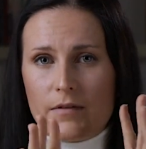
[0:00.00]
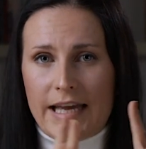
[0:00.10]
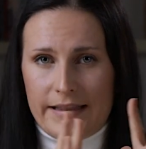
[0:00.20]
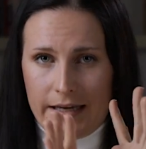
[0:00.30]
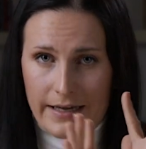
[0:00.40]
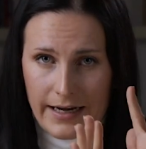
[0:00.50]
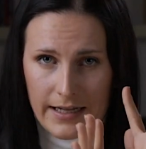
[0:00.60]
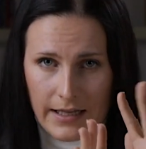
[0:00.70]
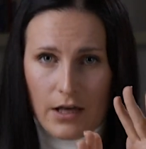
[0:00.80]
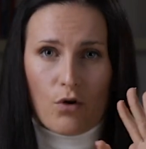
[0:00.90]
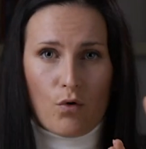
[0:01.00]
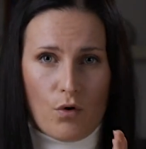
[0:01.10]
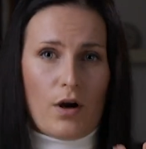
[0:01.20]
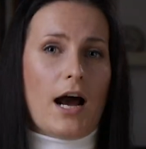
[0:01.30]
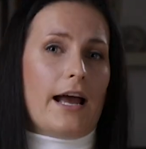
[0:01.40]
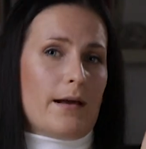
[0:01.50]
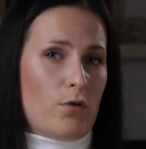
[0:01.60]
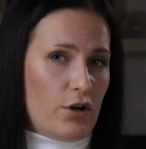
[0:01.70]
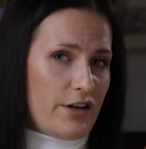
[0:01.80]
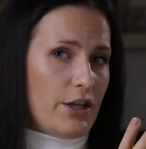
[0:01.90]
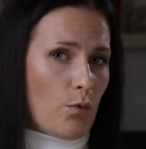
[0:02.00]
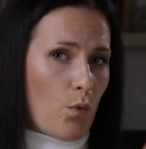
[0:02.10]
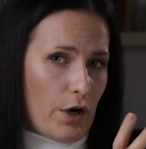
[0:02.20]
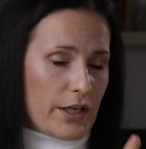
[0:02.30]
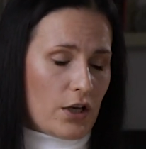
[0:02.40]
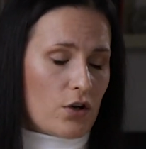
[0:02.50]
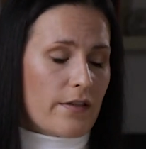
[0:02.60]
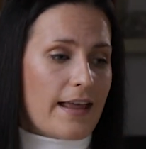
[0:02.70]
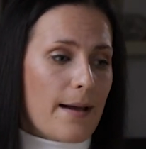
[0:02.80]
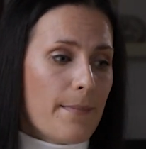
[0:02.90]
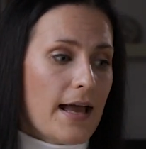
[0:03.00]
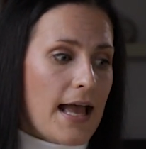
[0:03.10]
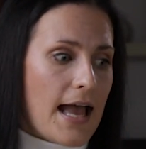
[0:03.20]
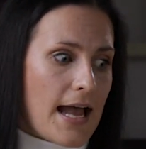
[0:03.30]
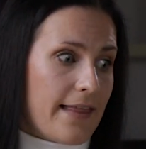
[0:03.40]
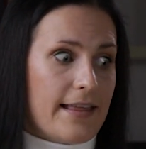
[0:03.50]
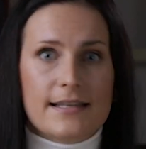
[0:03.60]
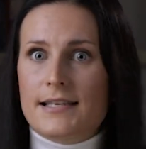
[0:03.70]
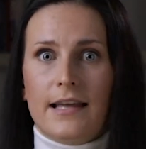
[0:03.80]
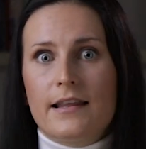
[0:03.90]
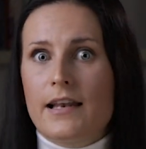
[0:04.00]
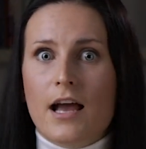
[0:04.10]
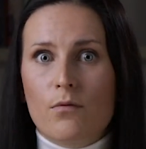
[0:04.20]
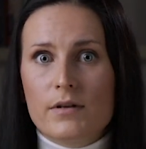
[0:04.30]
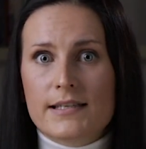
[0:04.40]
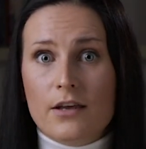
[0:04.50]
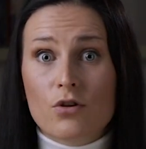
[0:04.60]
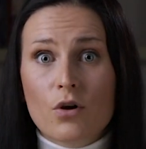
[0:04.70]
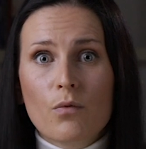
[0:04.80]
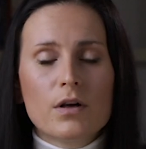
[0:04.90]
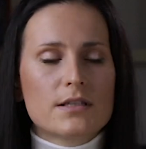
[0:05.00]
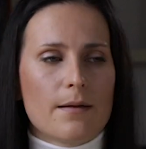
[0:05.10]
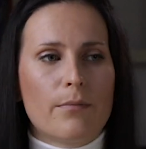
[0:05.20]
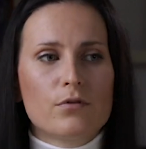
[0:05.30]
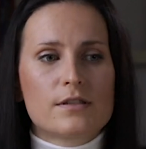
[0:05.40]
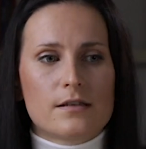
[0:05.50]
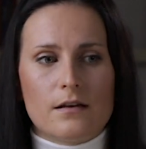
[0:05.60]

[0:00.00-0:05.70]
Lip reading: getting ready, or I am already working on them. And then suddenly I will say, you know what, I bought